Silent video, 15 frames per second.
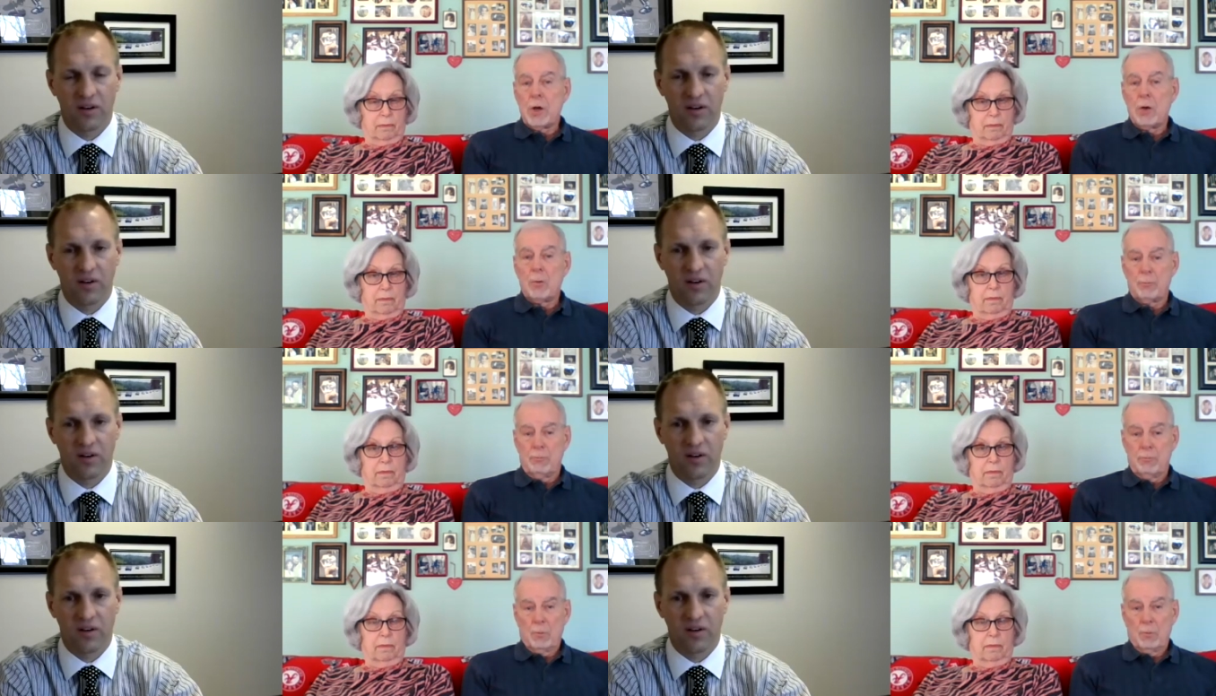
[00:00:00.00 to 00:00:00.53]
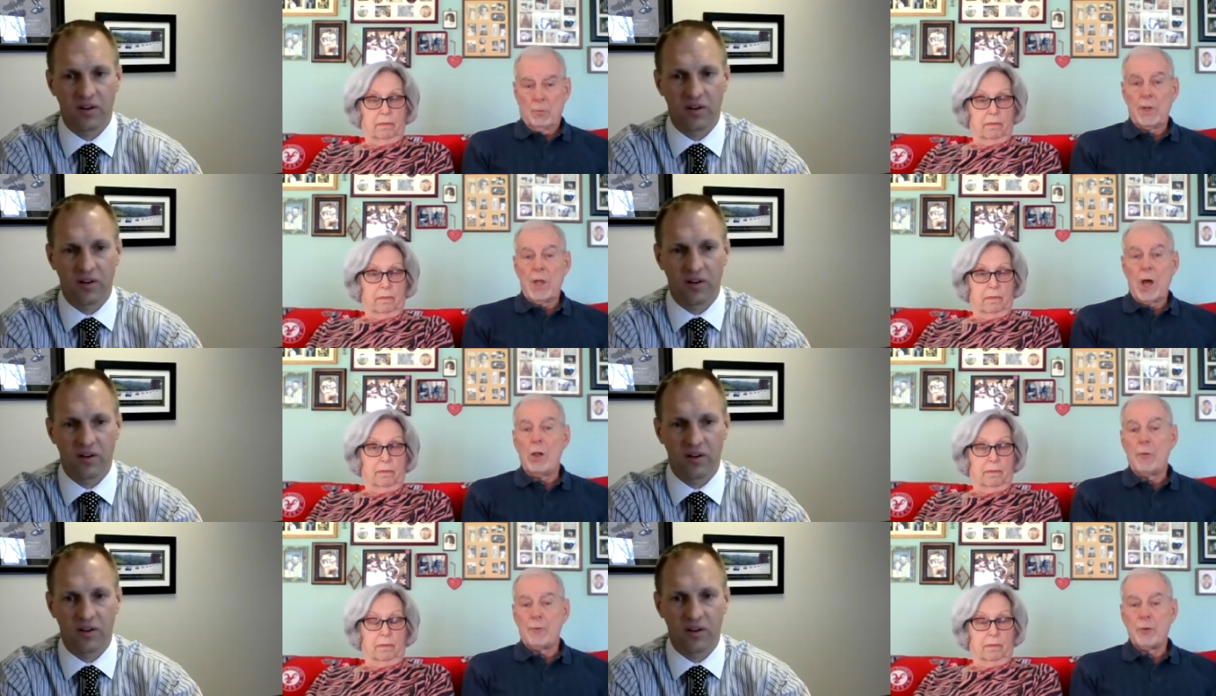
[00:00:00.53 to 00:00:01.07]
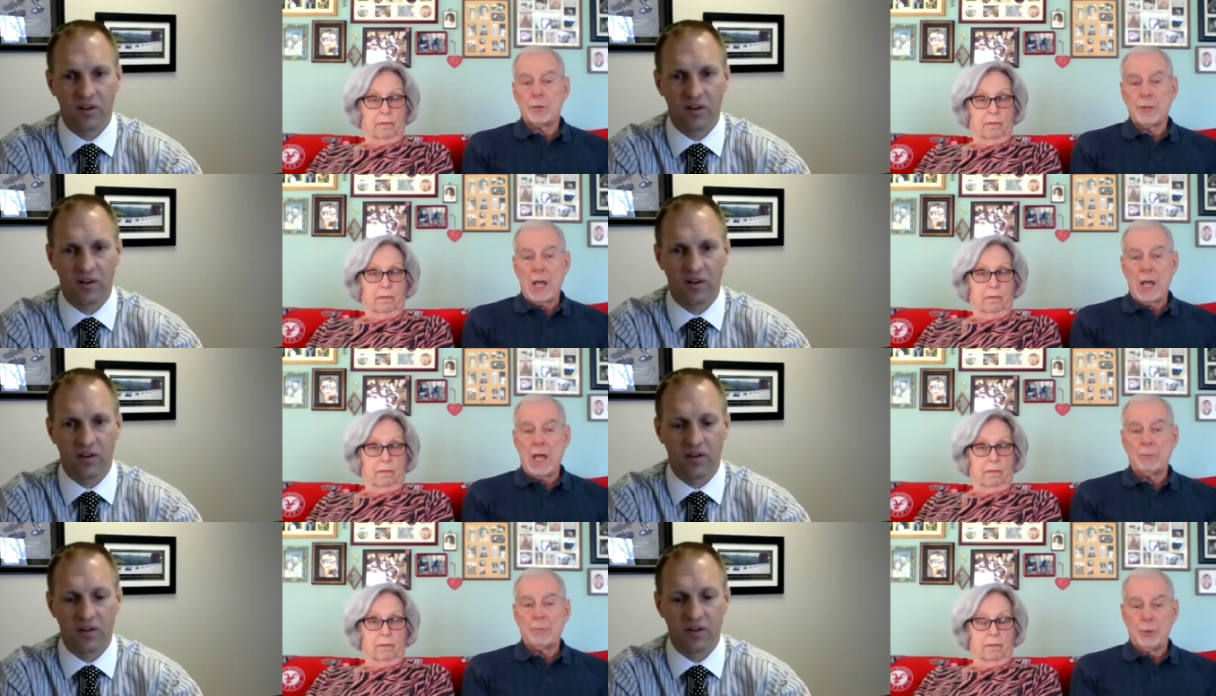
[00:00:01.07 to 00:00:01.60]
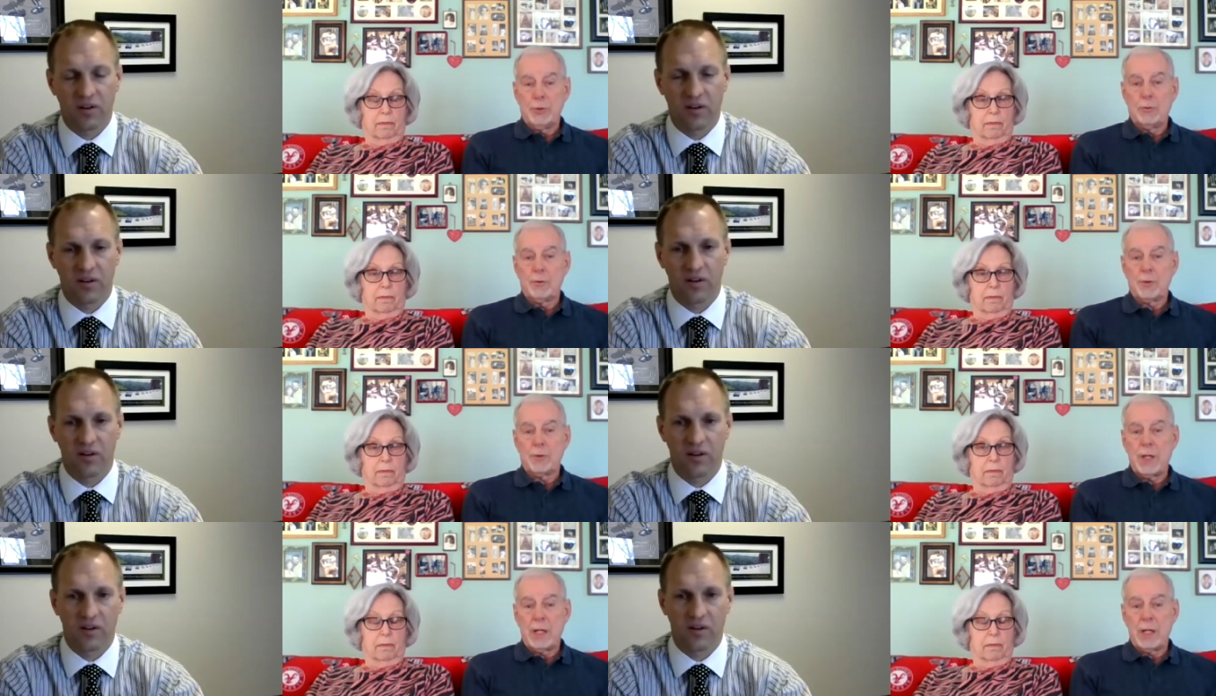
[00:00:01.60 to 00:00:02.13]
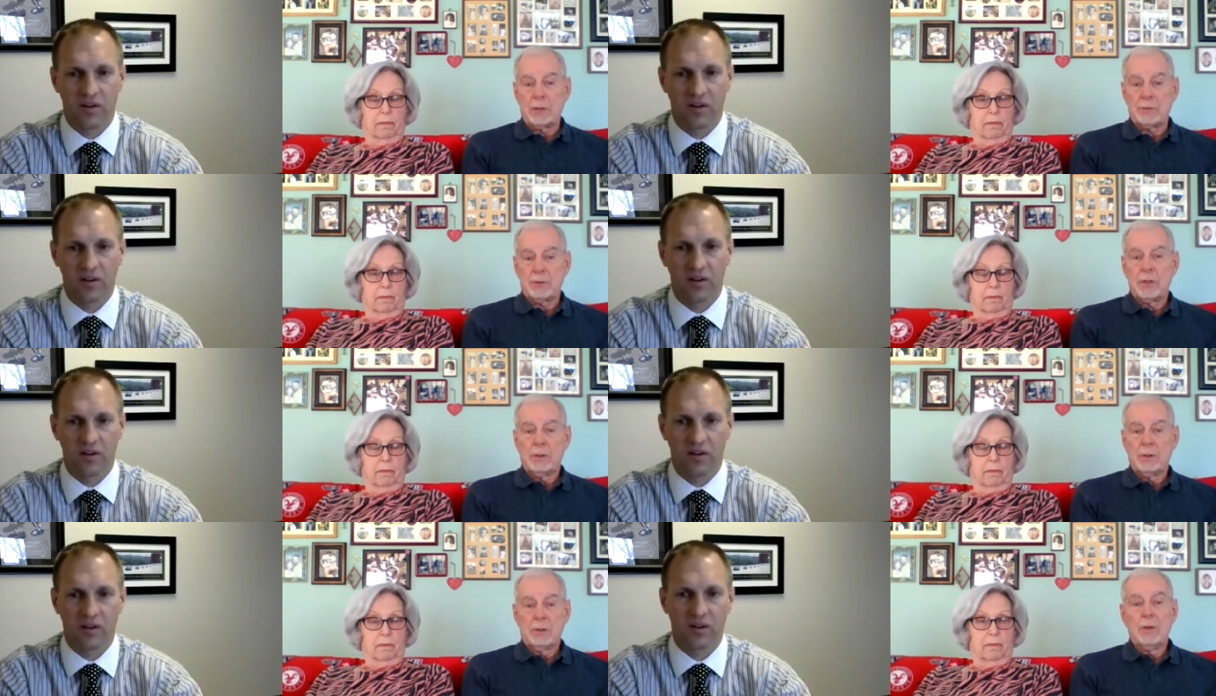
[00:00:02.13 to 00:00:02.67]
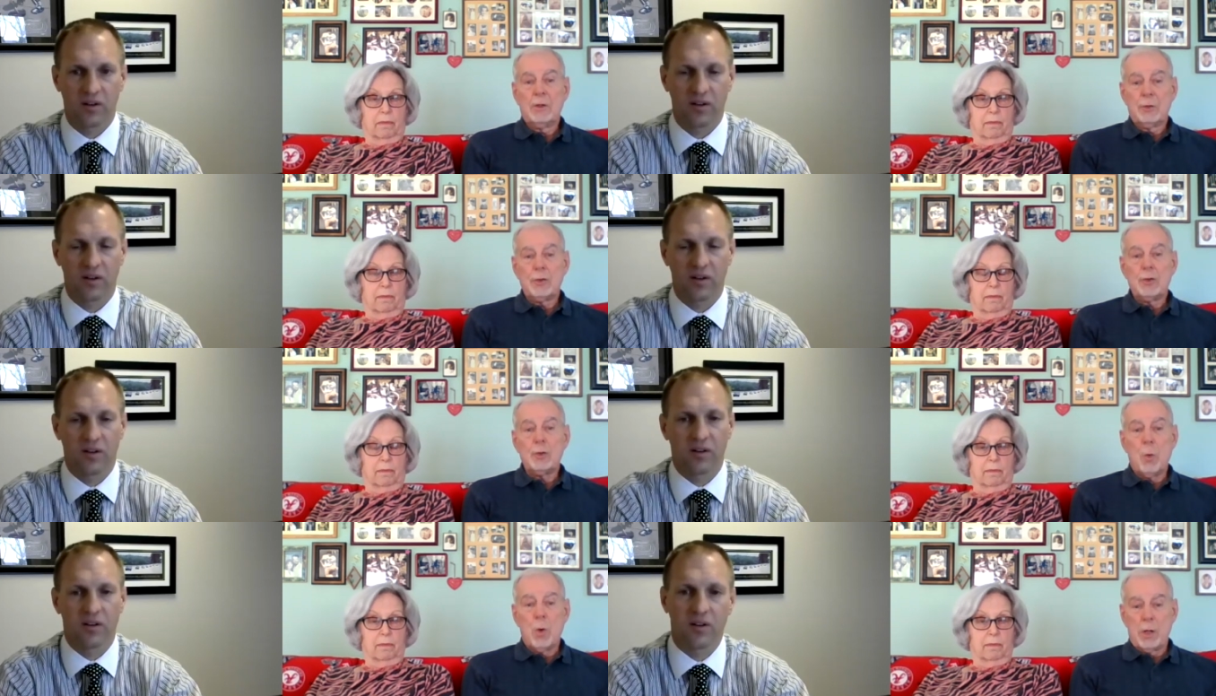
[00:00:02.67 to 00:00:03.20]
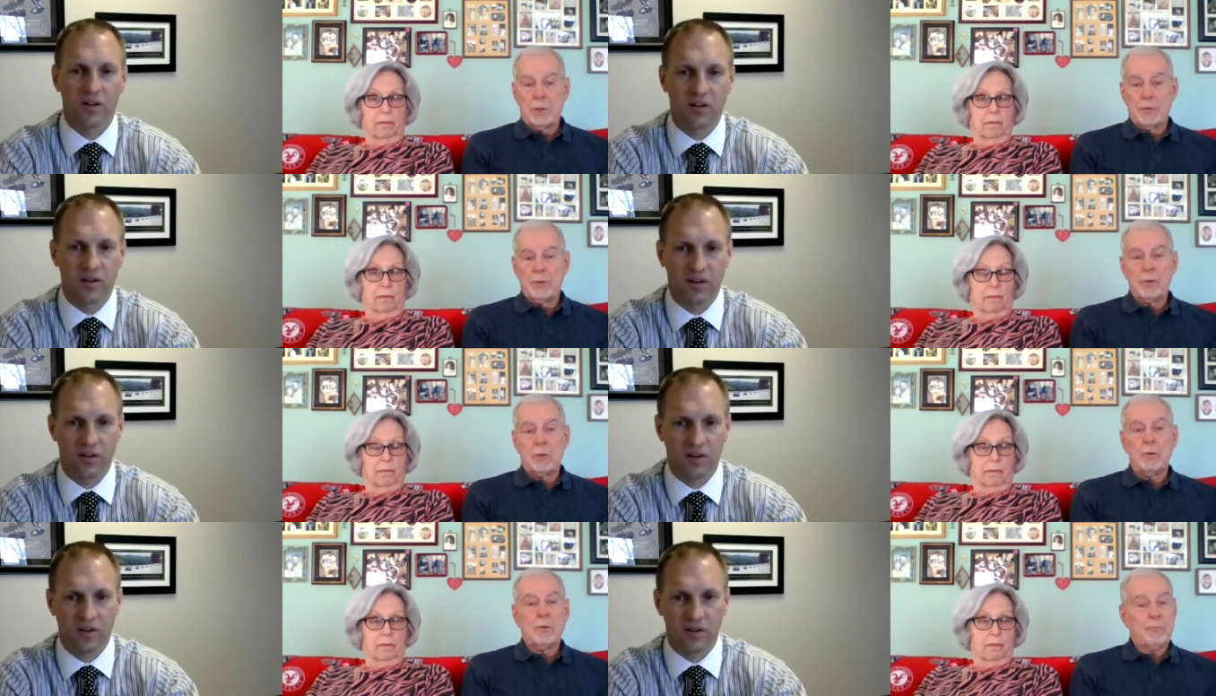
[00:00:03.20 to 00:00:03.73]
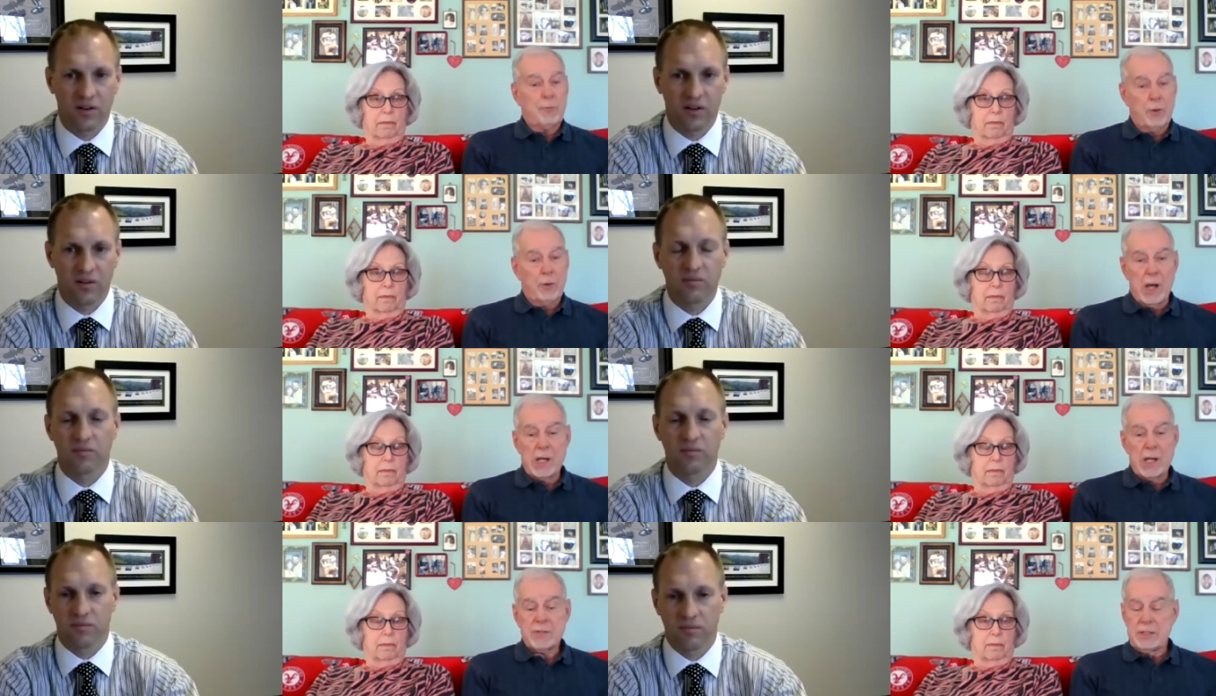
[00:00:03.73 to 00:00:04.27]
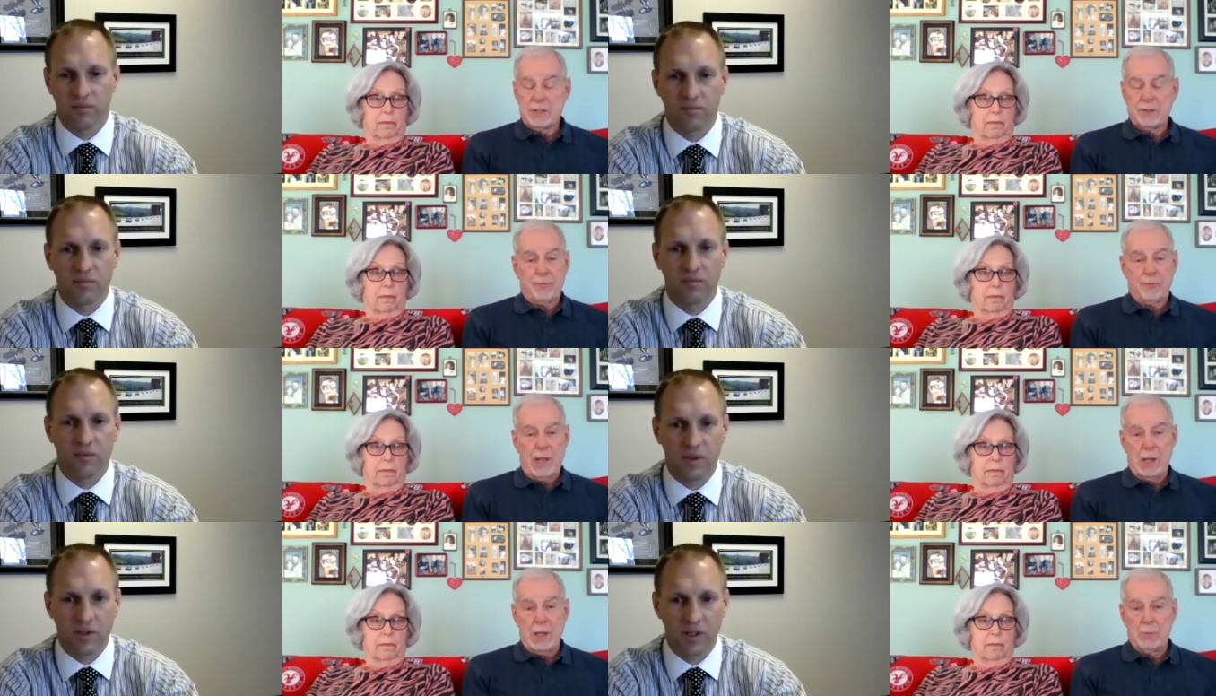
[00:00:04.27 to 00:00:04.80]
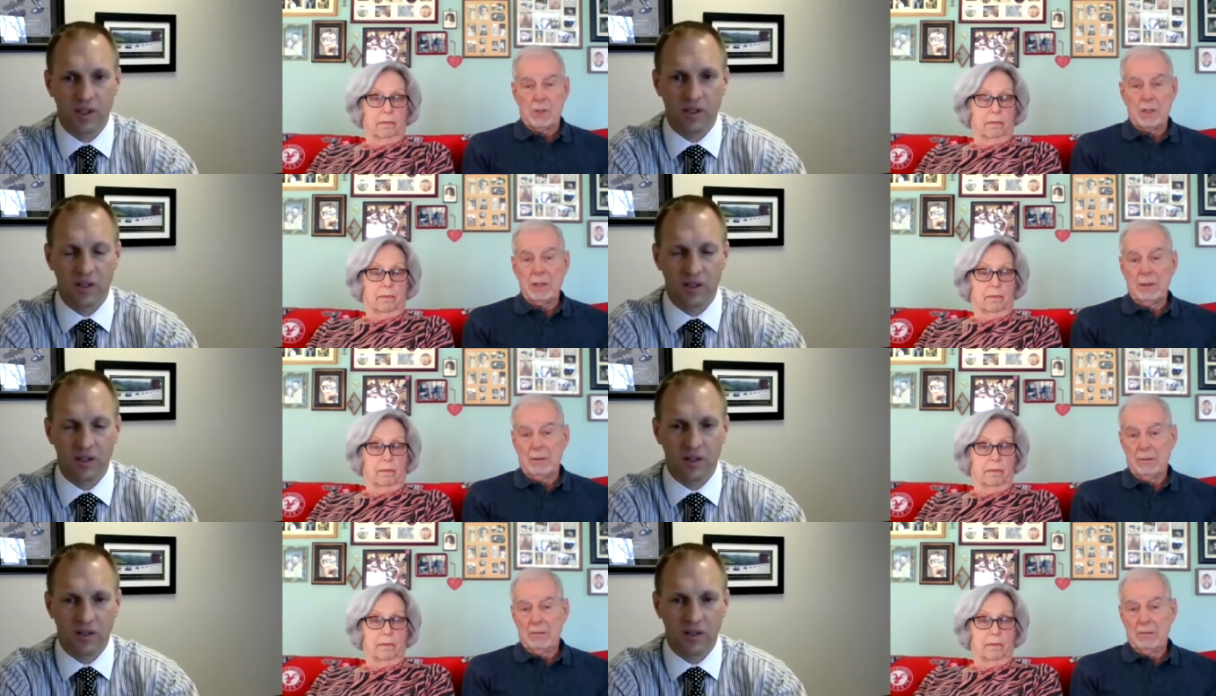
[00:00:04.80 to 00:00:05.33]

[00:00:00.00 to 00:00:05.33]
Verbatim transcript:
Speaker 1: go with all of your time do the things you want to do. For us, it's family,